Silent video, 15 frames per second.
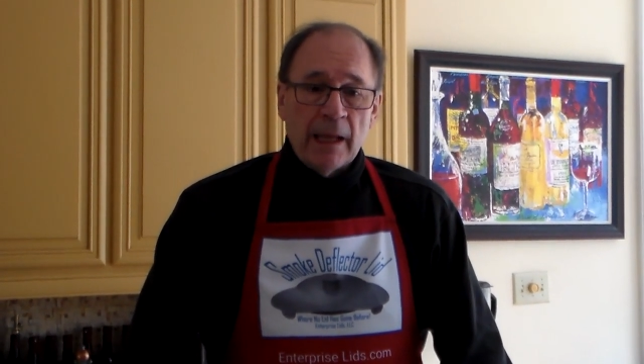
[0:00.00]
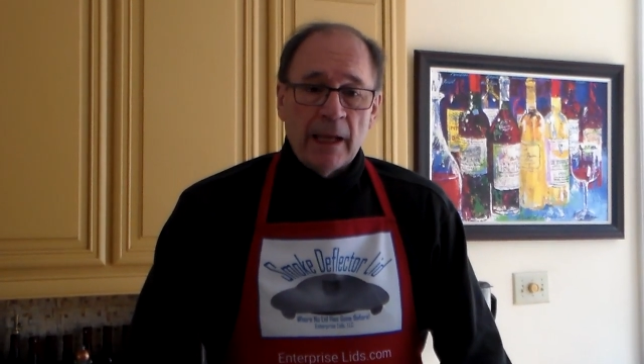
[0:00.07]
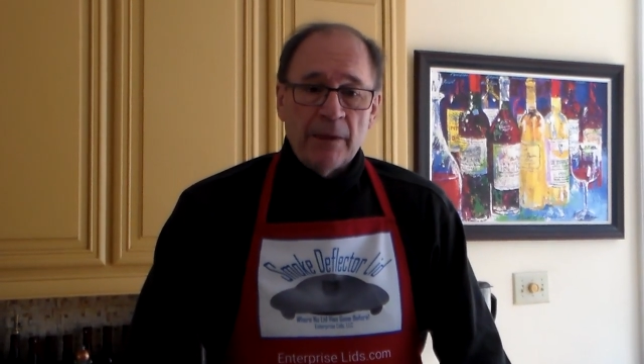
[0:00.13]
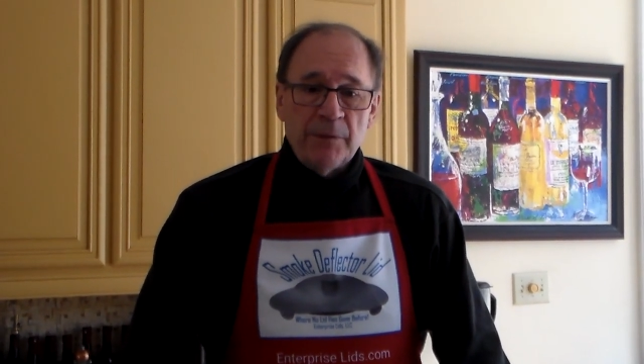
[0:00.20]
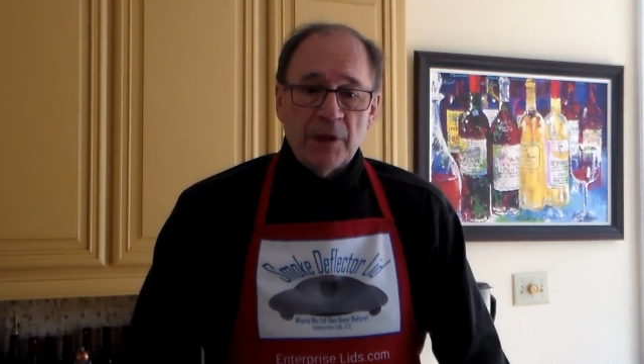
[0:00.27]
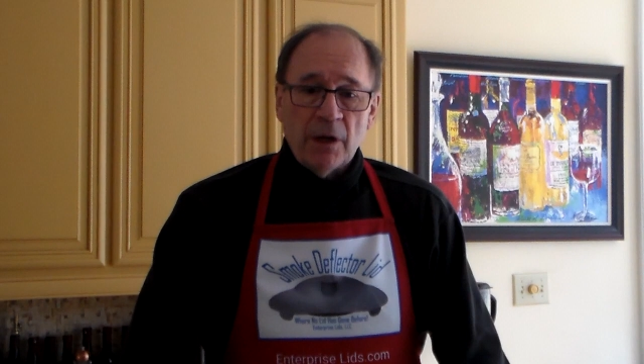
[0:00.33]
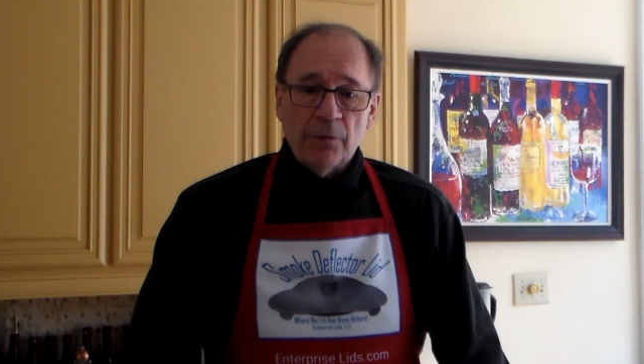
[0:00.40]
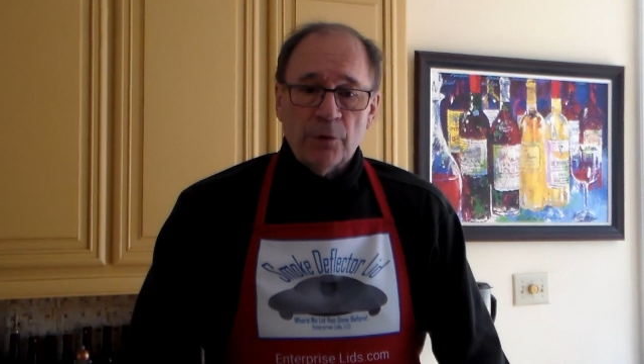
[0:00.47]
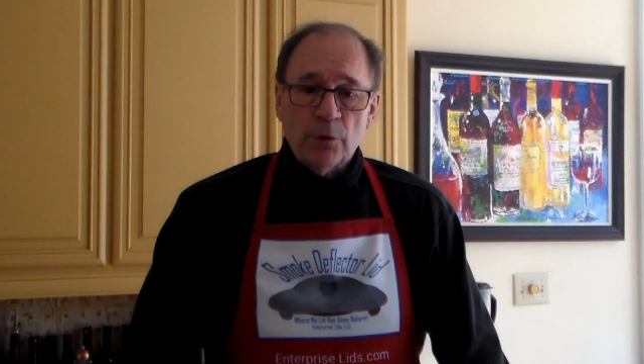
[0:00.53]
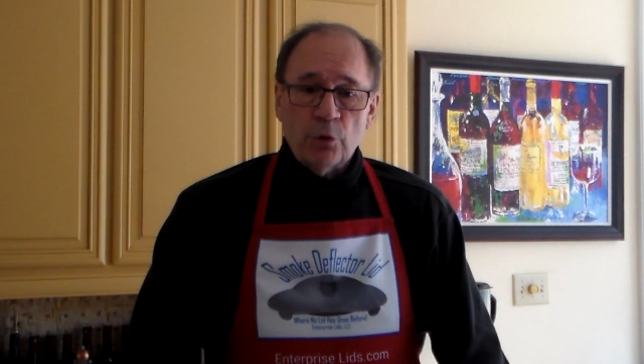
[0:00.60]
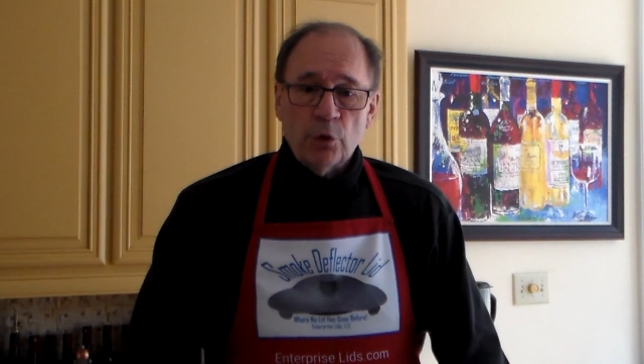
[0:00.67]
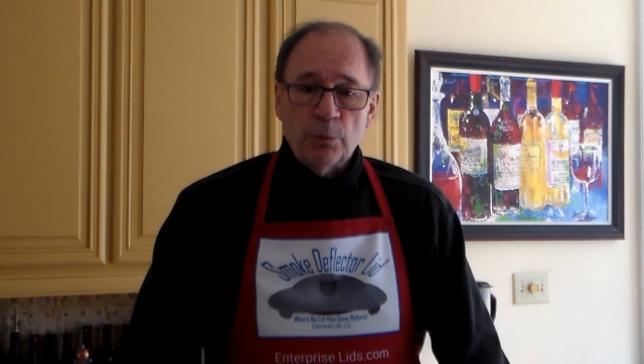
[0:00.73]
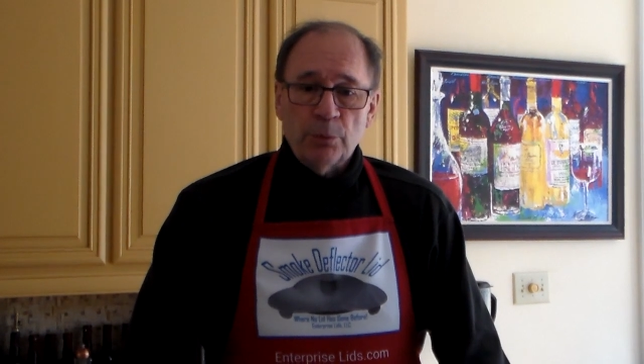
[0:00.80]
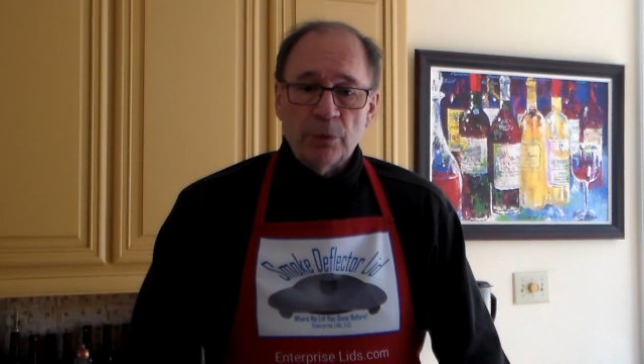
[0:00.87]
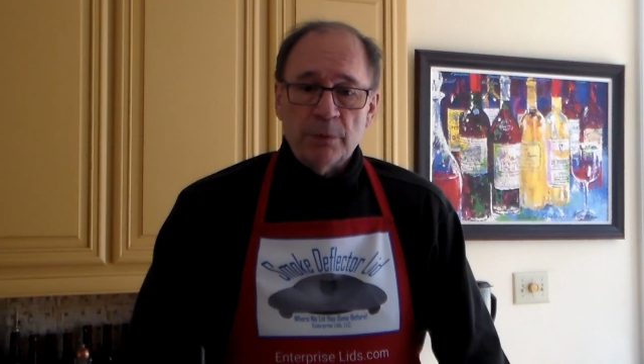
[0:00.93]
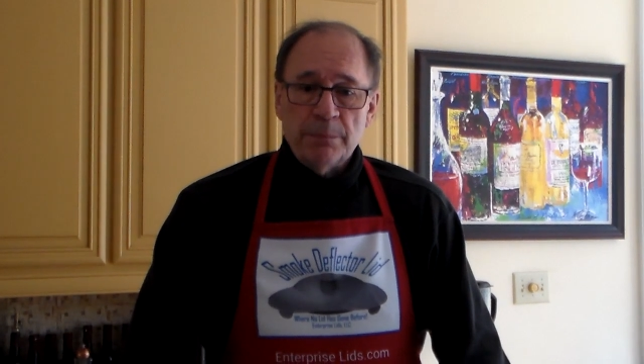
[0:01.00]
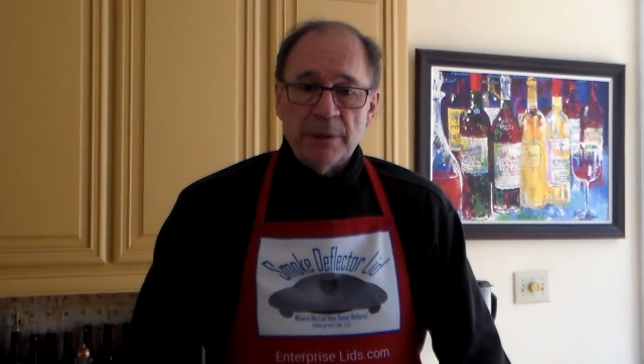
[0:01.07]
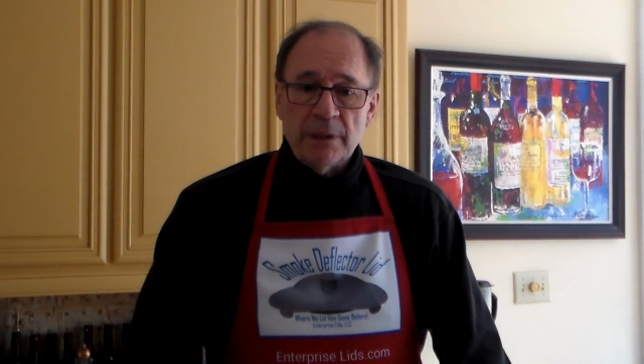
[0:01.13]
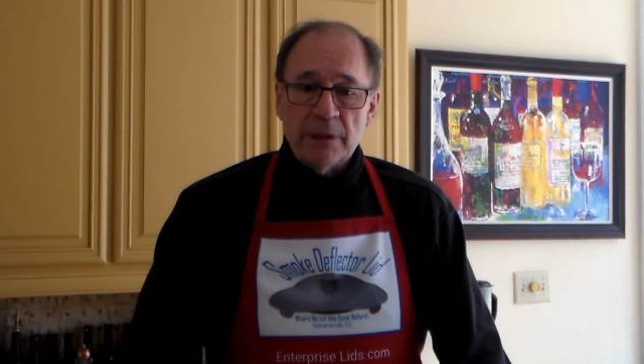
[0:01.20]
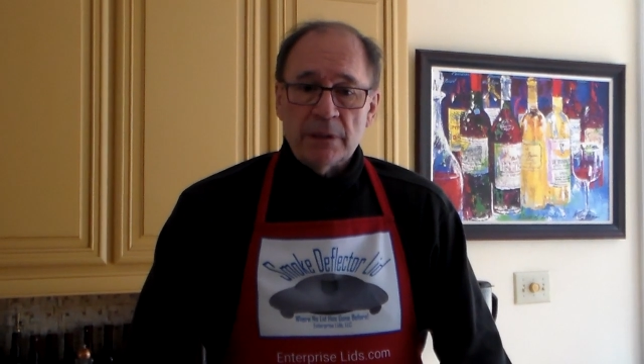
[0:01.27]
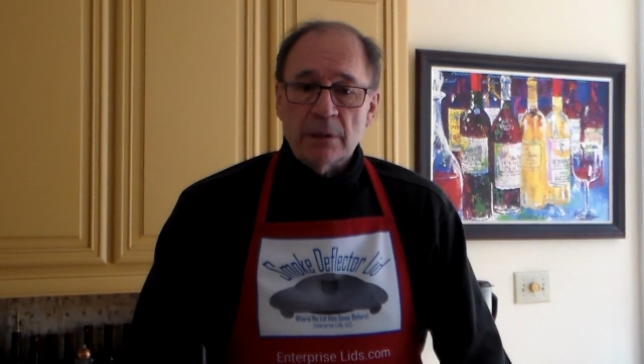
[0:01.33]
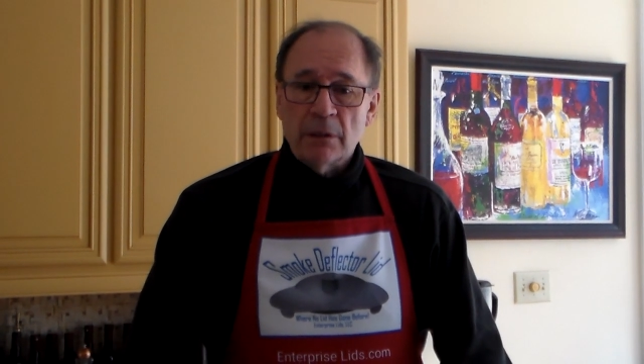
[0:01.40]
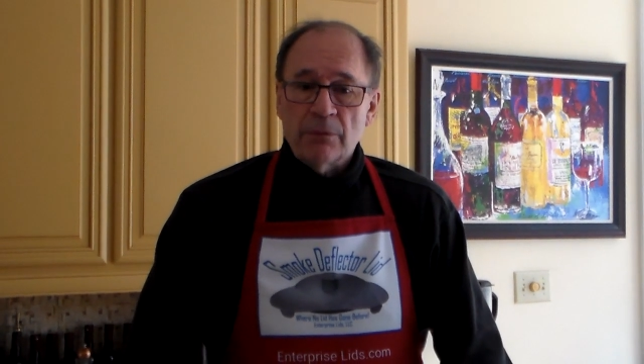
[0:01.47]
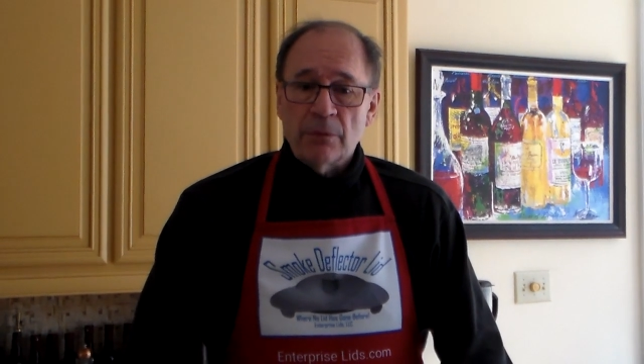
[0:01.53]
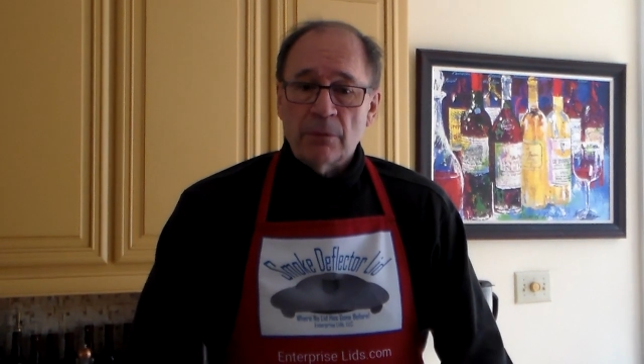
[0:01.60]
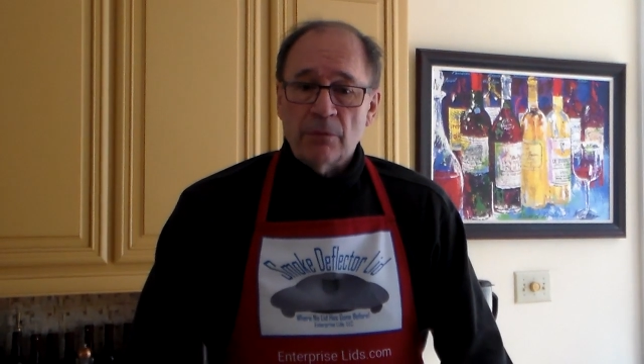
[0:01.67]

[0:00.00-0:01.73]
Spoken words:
And the other group would be